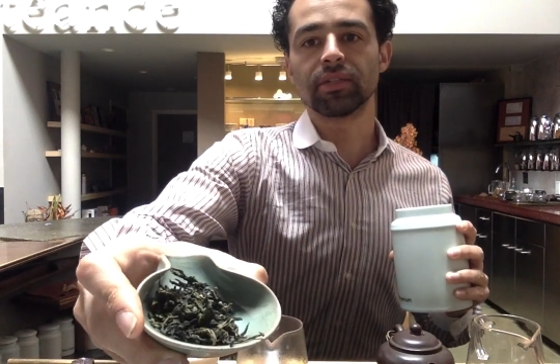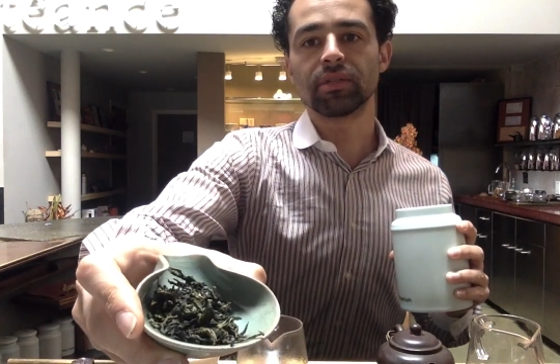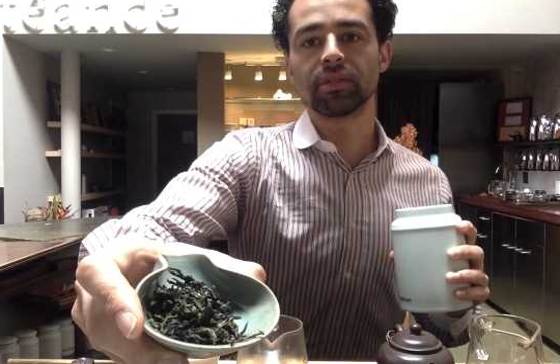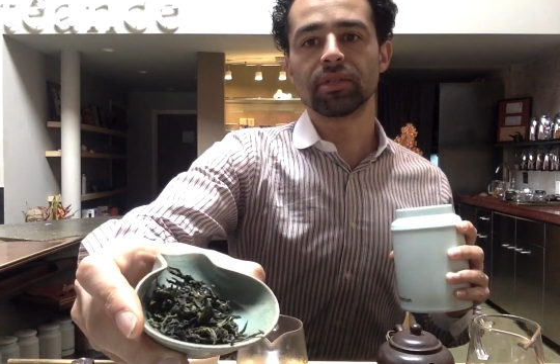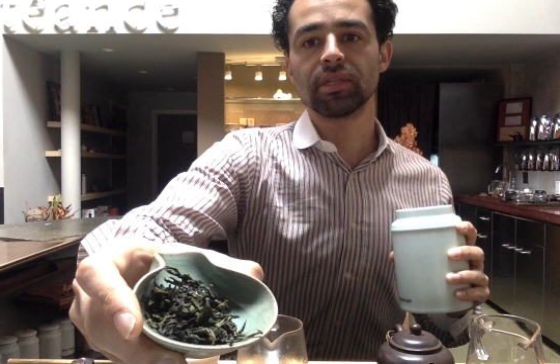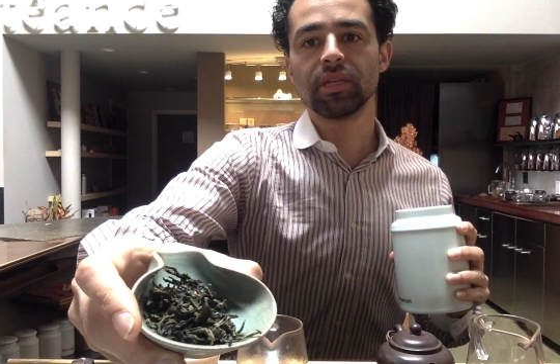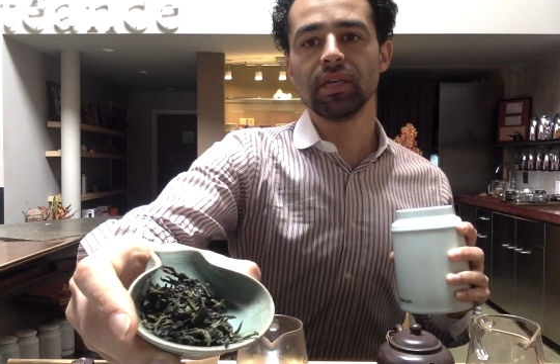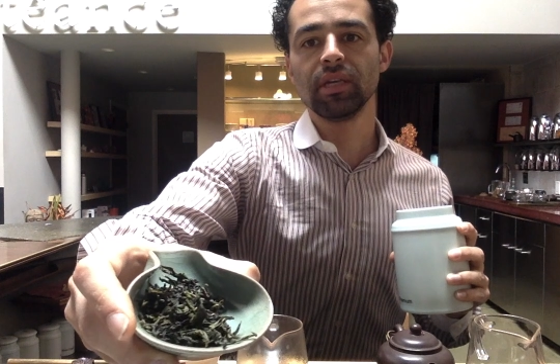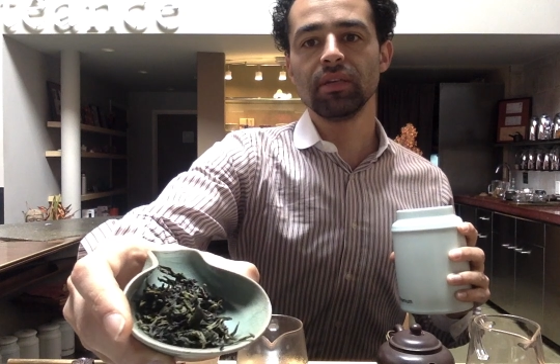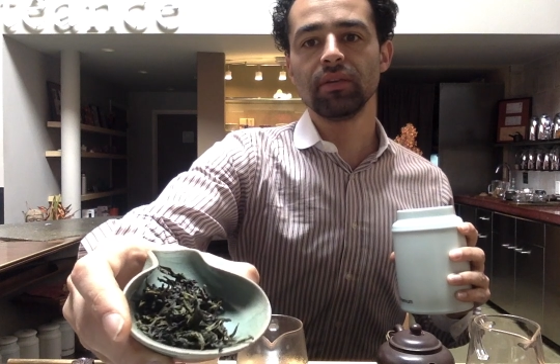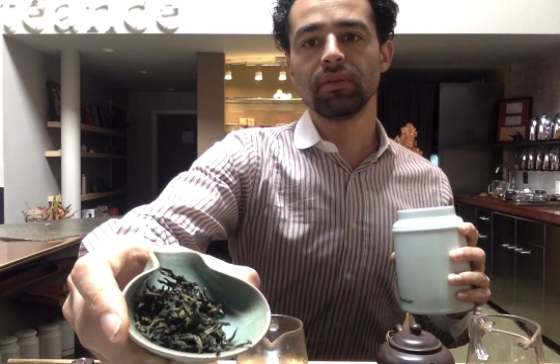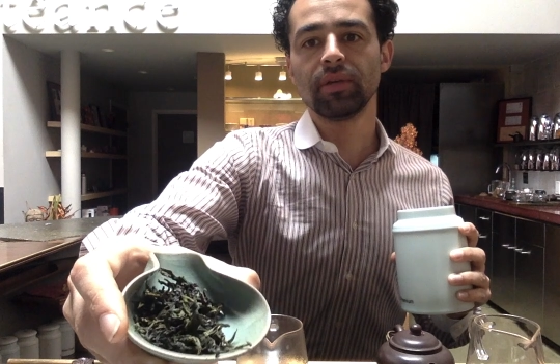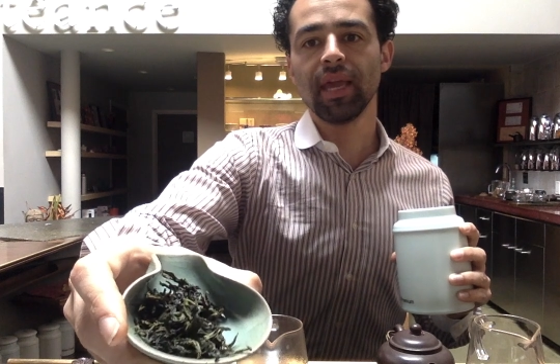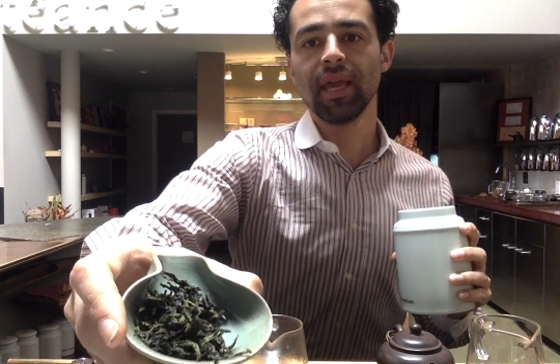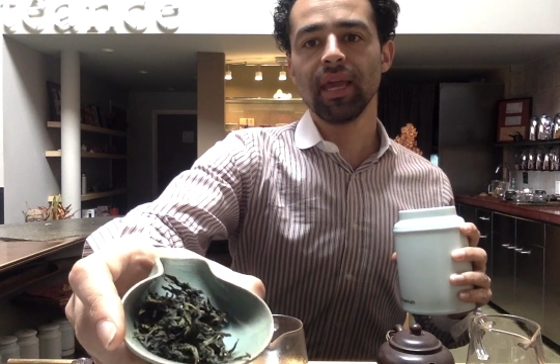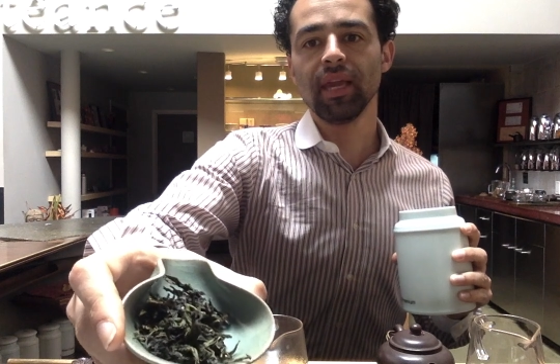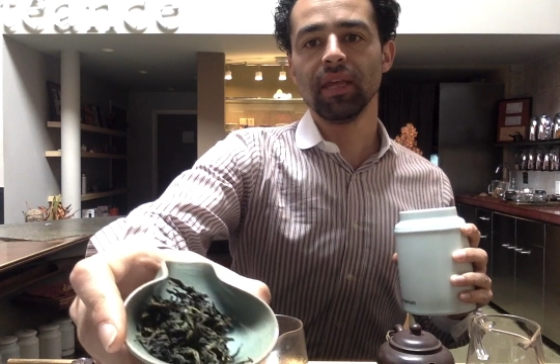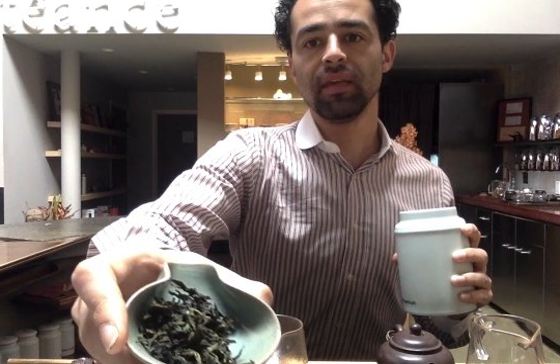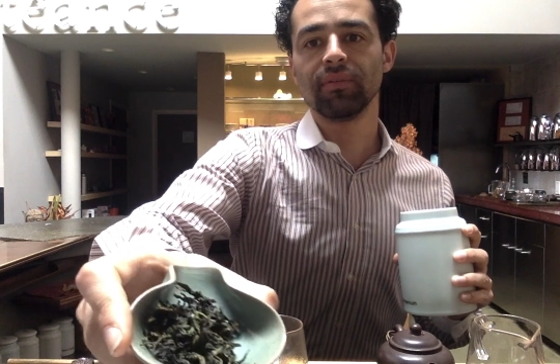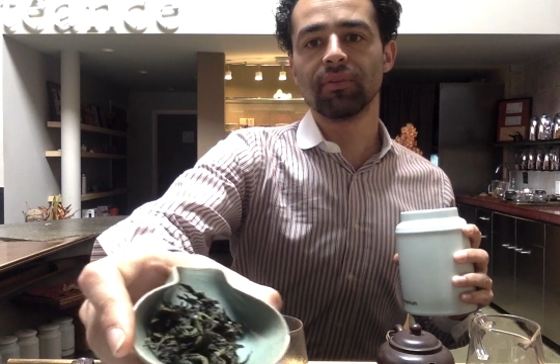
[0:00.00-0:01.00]
You see, you
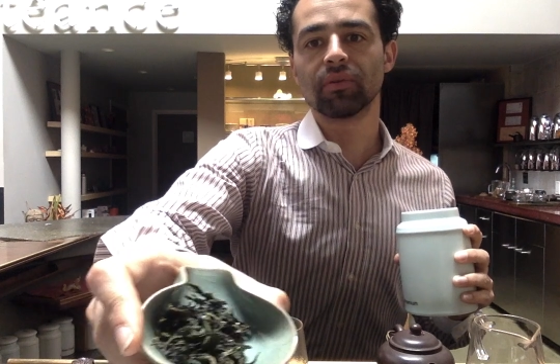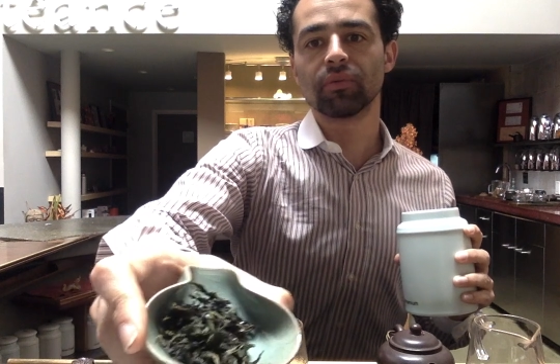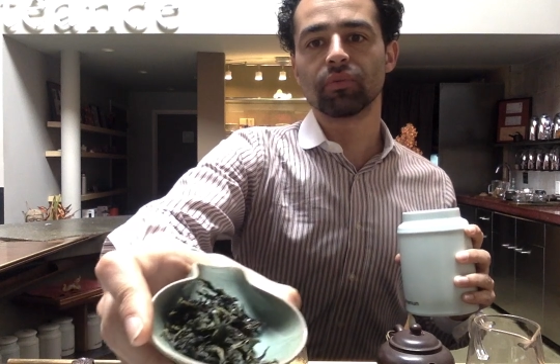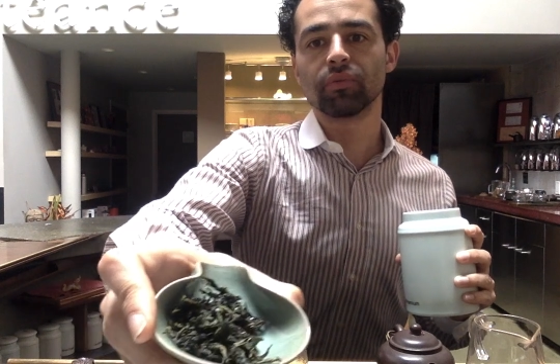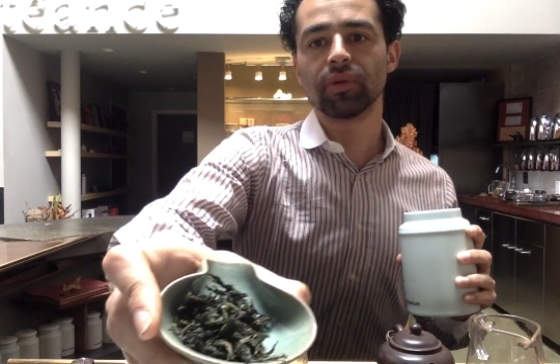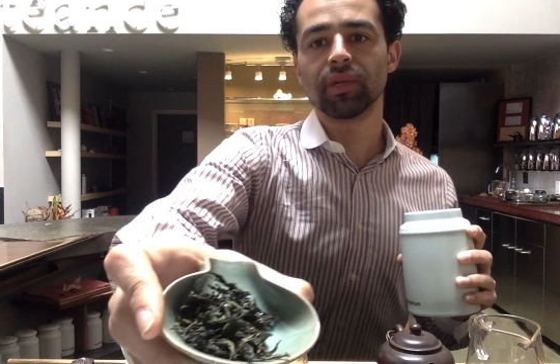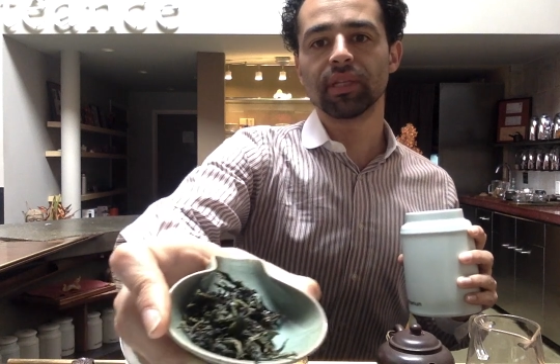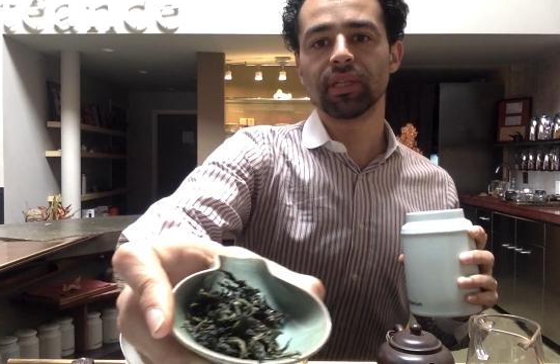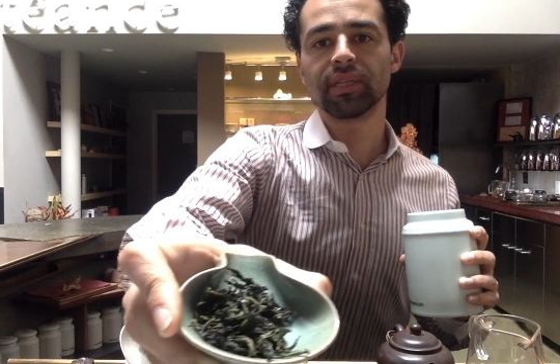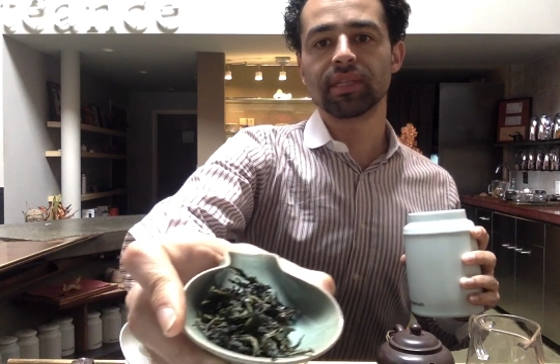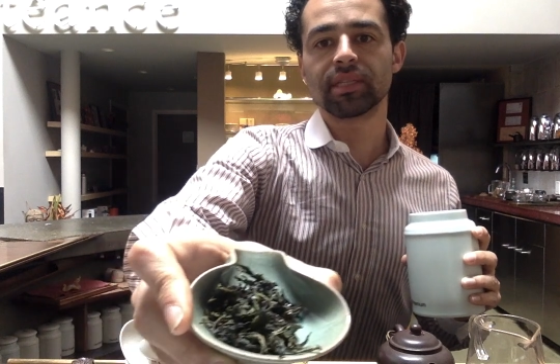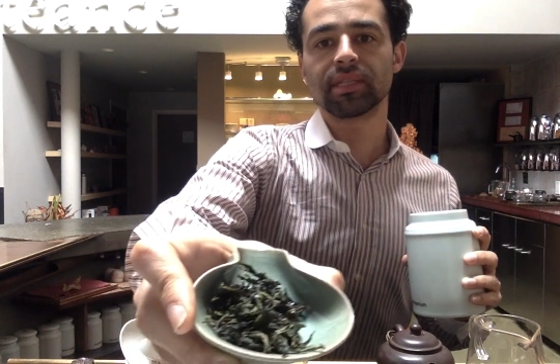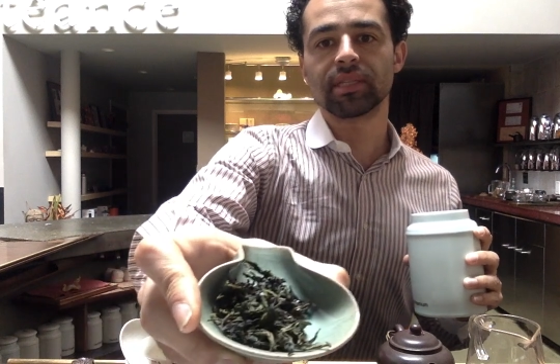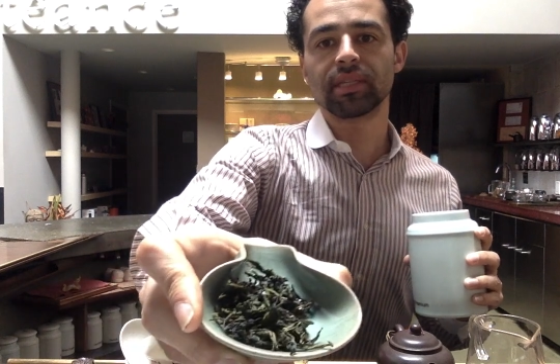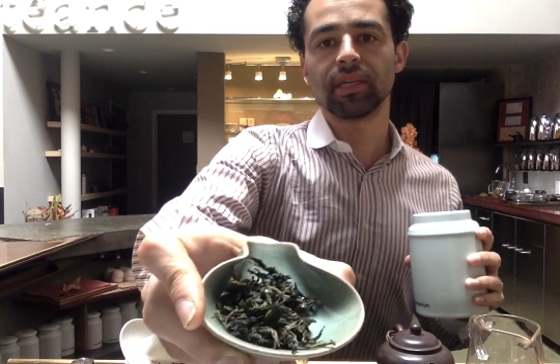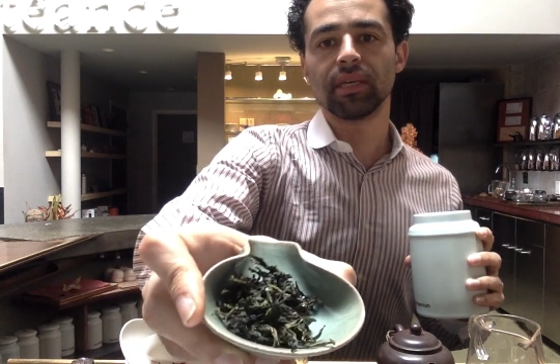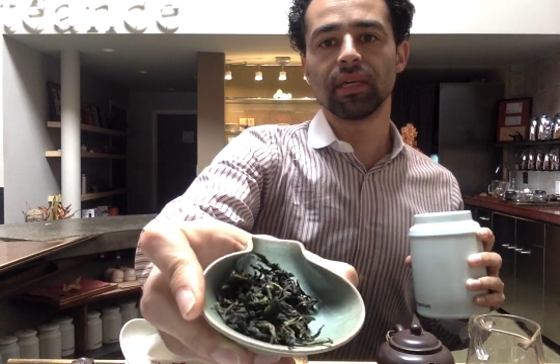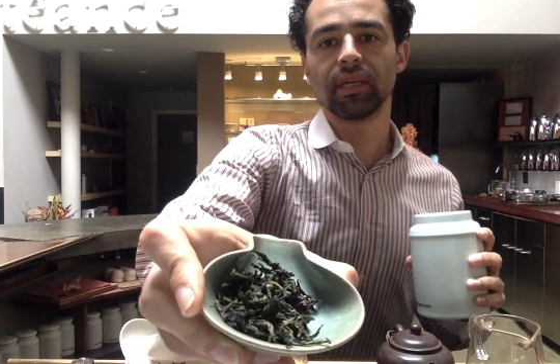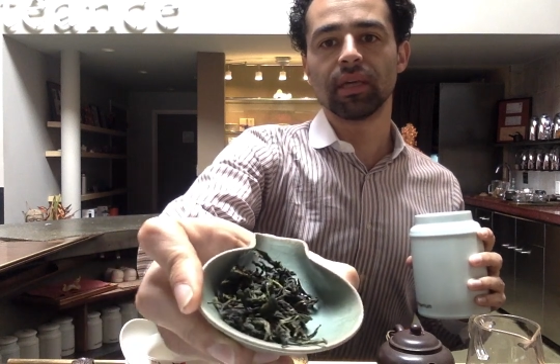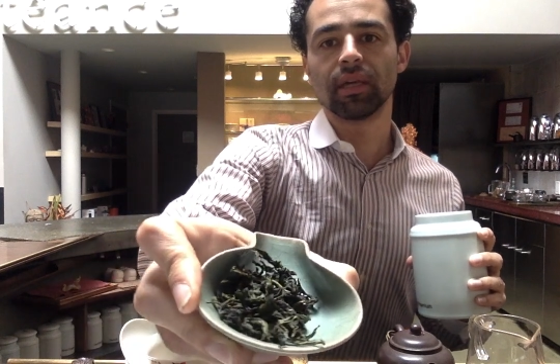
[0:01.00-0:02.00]
can't even really
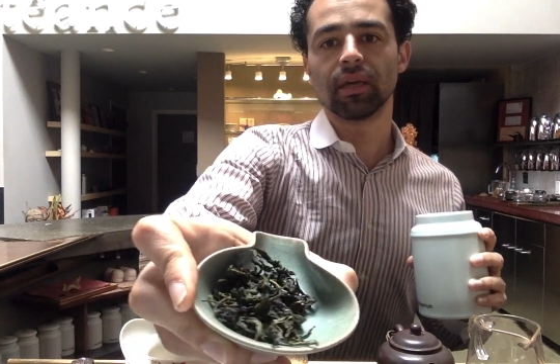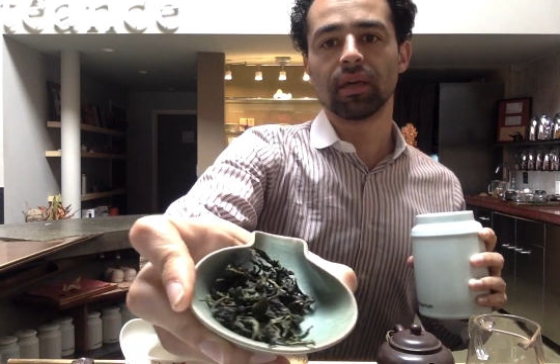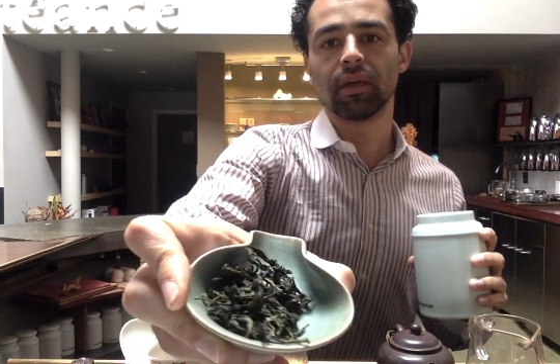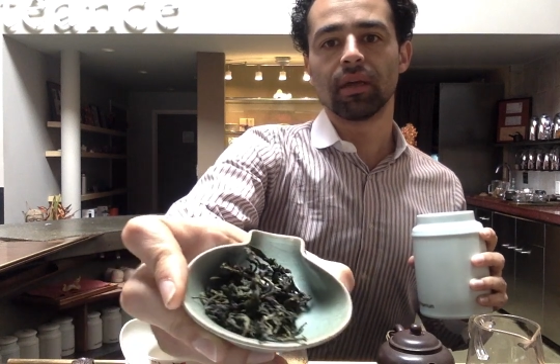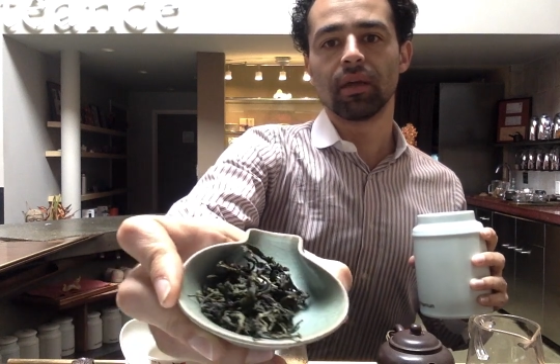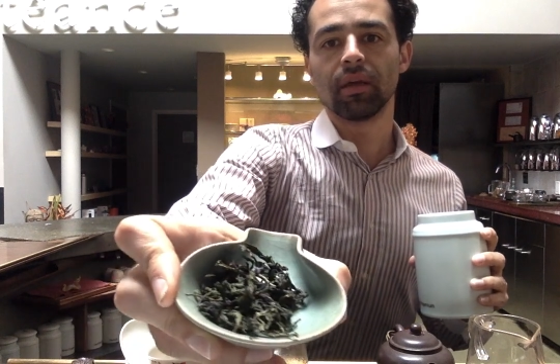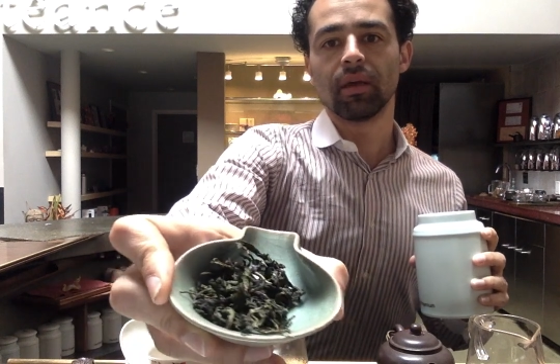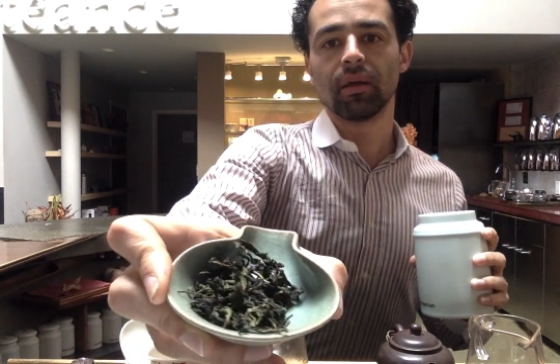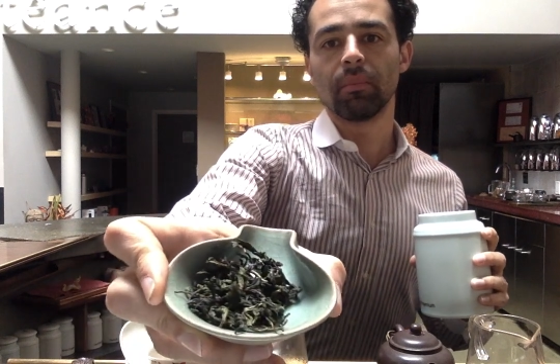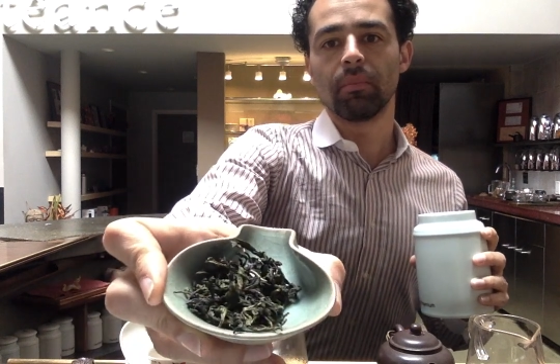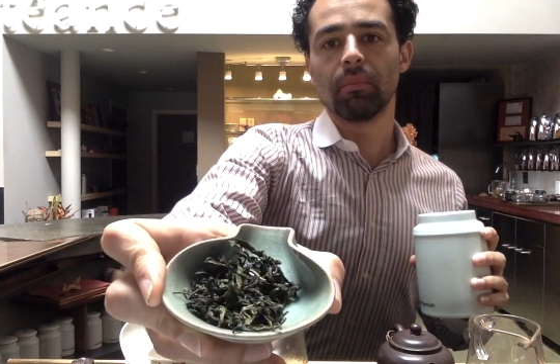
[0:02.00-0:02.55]
see